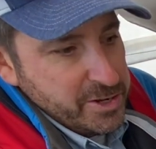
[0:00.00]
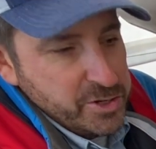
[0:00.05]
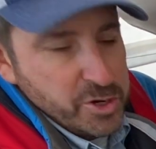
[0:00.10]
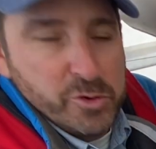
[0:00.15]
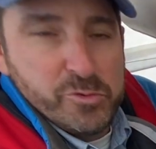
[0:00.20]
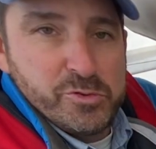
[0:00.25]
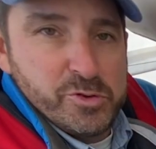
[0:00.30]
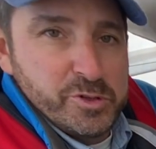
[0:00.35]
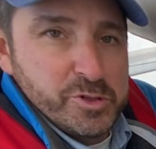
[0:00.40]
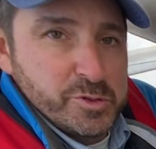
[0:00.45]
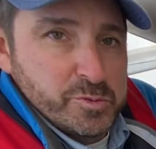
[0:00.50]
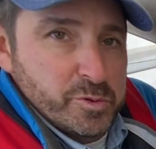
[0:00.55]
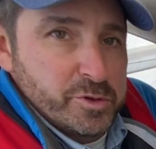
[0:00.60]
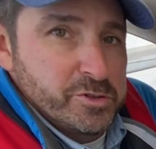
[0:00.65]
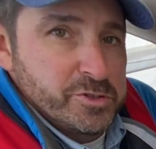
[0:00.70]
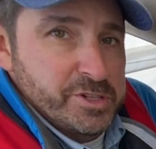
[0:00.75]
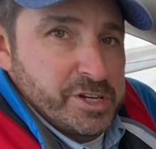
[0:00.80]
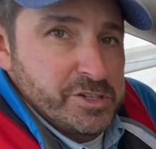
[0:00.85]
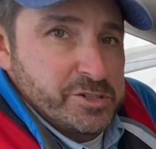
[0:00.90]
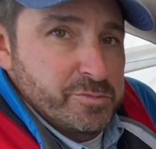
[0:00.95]
don't do this
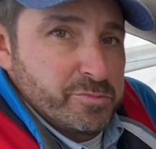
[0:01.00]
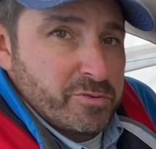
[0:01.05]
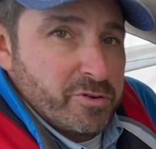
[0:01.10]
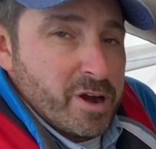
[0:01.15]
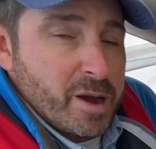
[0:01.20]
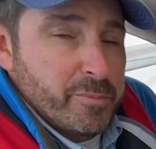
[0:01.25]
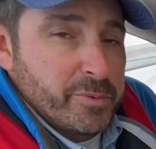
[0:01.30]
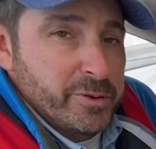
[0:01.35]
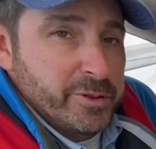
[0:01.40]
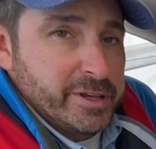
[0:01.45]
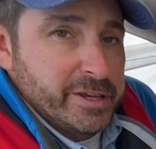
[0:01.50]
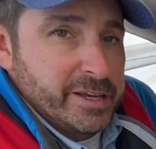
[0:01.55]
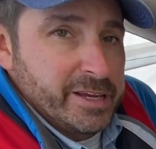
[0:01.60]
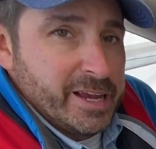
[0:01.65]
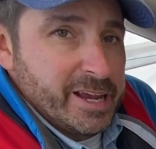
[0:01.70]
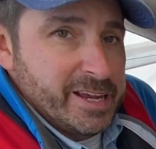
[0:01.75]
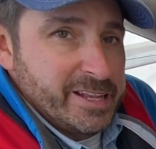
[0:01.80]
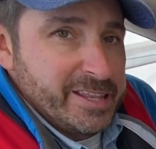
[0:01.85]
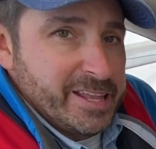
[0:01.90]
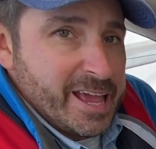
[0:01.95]
winterization properly,
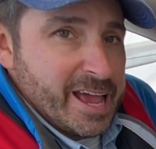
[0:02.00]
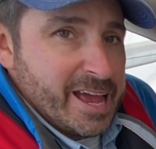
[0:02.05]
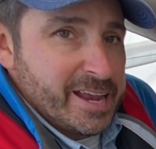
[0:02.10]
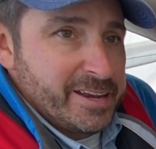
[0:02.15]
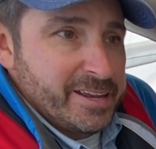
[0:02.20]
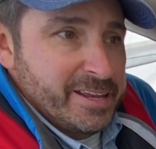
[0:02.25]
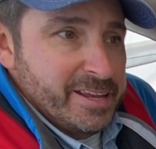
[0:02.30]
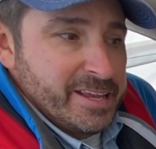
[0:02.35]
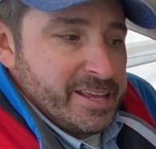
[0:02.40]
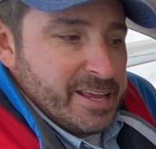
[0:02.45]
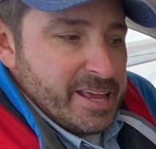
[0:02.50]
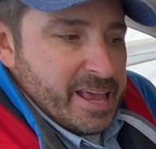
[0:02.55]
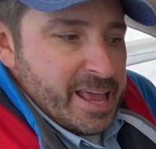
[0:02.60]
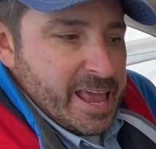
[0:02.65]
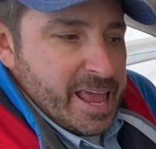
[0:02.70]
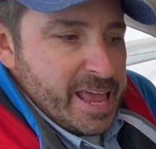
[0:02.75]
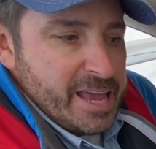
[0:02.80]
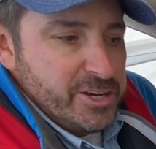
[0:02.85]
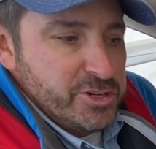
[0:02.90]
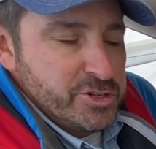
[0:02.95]
and that
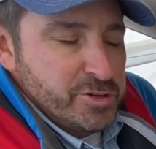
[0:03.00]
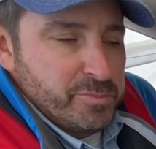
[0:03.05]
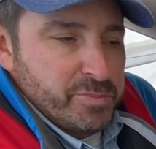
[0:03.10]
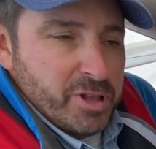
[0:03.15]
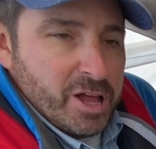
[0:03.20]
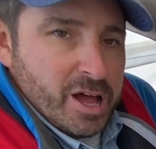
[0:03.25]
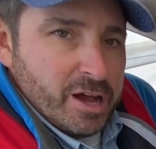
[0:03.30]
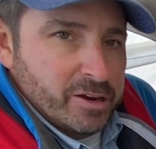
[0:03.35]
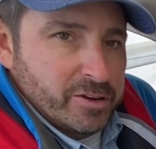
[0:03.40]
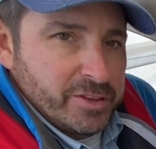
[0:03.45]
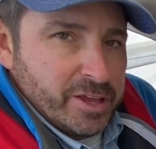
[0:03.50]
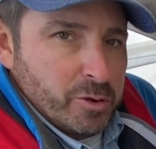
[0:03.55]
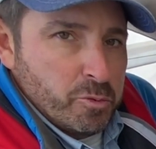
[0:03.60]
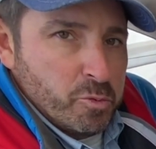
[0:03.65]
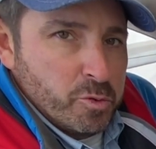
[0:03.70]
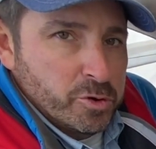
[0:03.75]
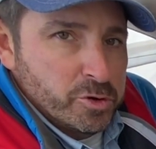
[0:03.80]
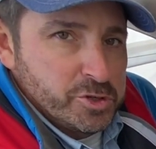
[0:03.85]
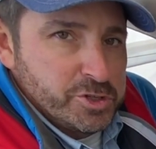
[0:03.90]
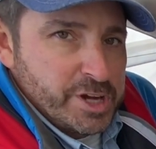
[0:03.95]
engine block or that
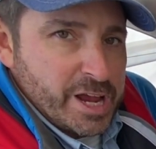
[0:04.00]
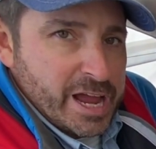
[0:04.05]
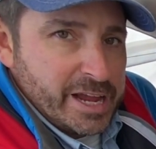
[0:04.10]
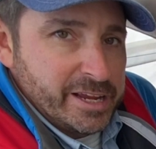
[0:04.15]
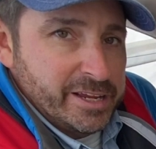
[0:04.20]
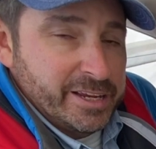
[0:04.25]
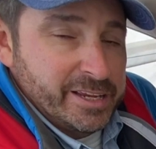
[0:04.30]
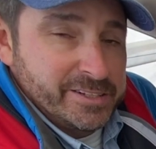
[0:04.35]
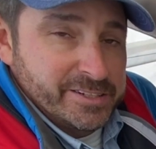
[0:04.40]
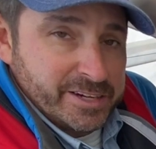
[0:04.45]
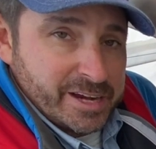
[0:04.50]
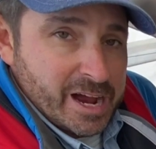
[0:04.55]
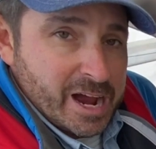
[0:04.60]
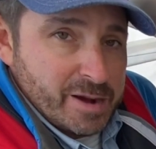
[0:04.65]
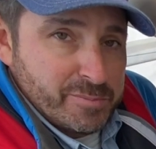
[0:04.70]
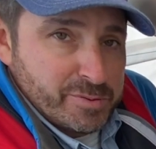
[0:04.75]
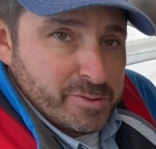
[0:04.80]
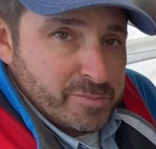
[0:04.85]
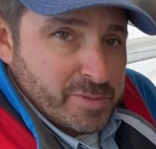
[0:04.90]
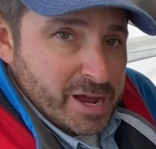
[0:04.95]
water jacket gets
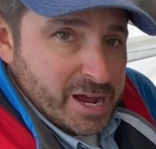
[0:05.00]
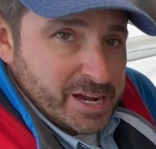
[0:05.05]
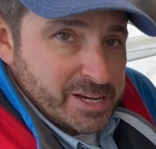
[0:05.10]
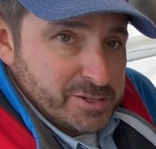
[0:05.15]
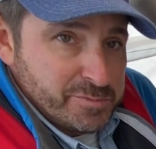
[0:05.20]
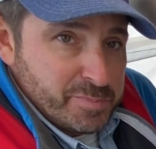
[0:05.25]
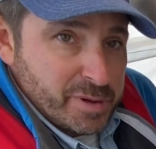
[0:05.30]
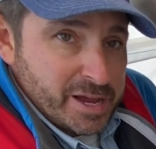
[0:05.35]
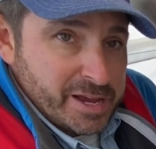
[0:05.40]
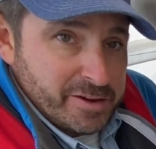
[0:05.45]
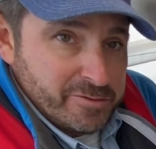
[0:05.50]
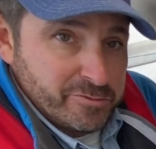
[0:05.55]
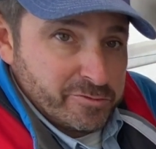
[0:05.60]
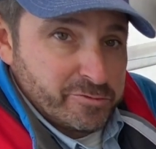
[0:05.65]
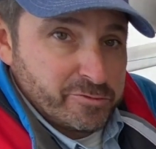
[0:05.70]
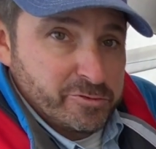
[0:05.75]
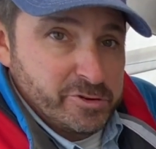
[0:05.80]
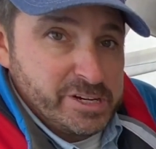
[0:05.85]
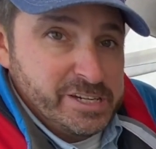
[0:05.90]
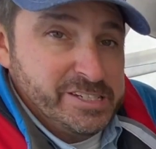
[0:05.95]
compromised by a
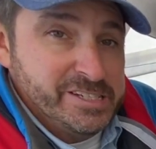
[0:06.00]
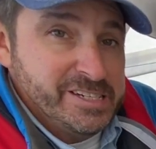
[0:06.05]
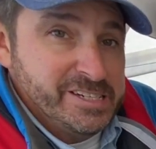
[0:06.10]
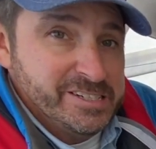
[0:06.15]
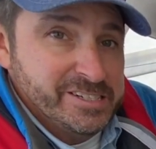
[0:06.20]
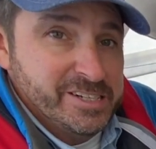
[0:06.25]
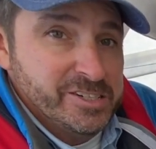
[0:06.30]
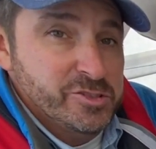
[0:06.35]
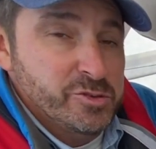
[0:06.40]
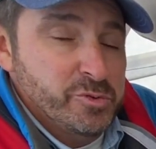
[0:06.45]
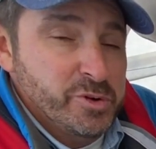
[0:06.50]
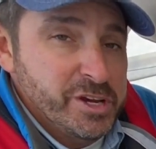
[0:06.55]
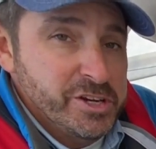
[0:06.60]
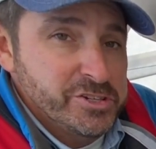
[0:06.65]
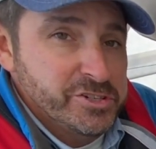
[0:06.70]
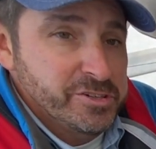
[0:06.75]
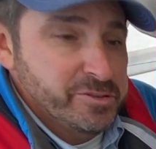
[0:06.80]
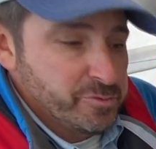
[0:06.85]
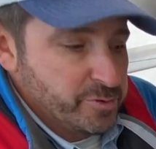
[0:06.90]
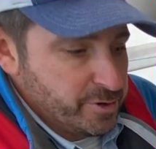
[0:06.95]
freezing
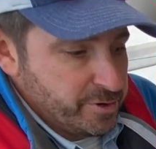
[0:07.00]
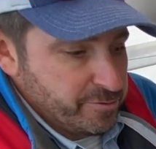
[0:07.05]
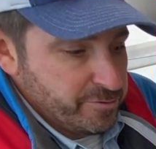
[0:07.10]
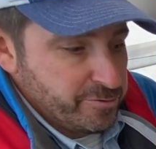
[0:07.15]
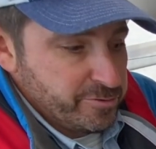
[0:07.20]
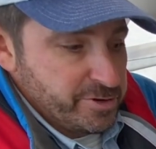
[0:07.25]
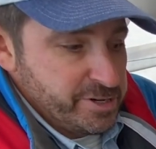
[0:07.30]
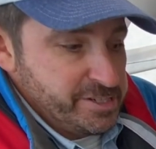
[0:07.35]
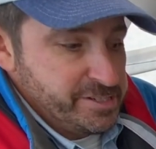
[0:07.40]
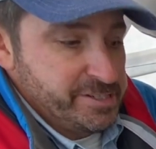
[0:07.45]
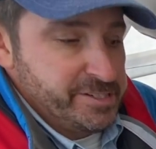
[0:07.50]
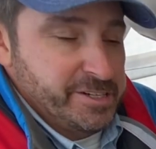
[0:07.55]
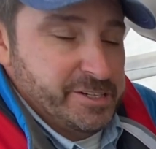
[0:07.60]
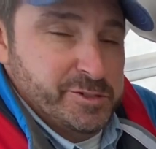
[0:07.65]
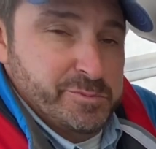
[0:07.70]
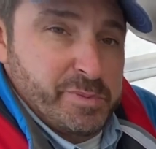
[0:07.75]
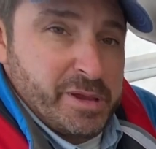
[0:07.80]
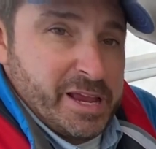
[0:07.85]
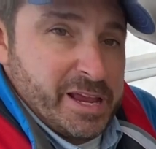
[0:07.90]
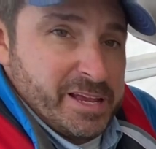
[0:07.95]
situation where it freezes,
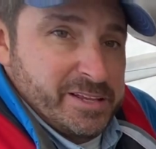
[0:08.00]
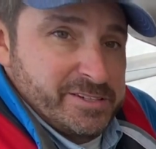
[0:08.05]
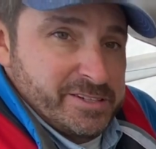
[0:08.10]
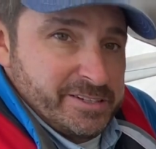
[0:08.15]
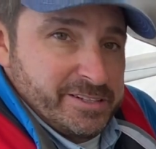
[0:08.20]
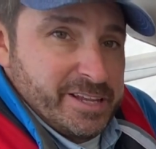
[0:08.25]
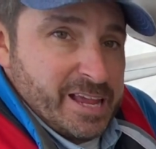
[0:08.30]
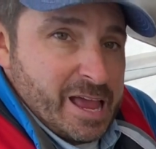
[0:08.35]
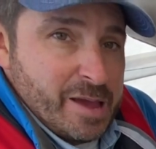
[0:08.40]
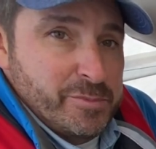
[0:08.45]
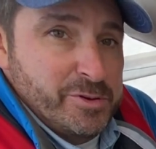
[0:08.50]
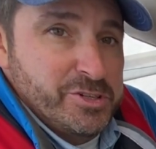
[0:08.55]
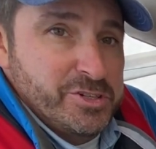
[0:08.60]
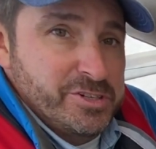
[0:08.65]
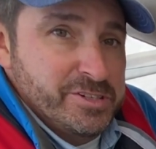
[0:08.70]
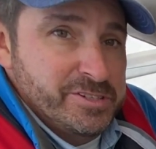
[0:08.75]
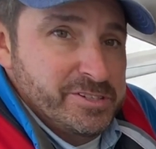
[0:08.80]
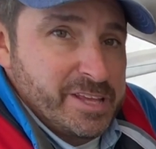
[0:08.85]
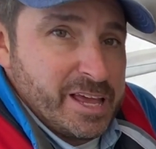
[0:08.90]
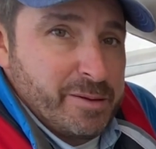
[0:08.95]
expands, and
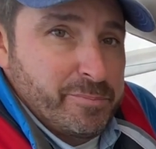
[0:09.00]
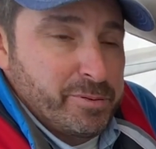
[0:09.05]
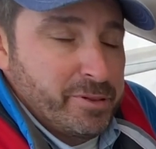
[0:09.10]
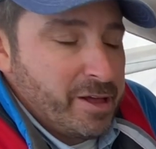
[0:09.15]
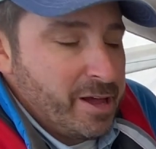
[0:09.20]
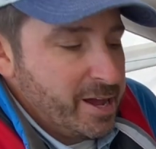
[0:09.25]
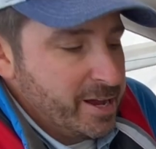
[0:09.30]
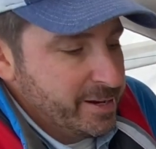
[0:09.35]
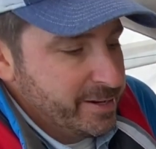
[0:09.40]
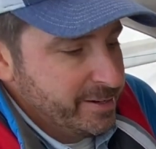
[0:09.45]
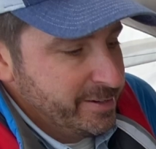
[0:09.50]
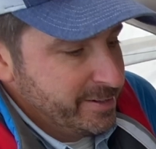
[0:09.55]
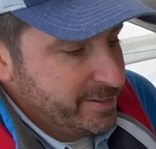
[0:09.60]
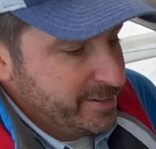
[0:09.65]
damages that block,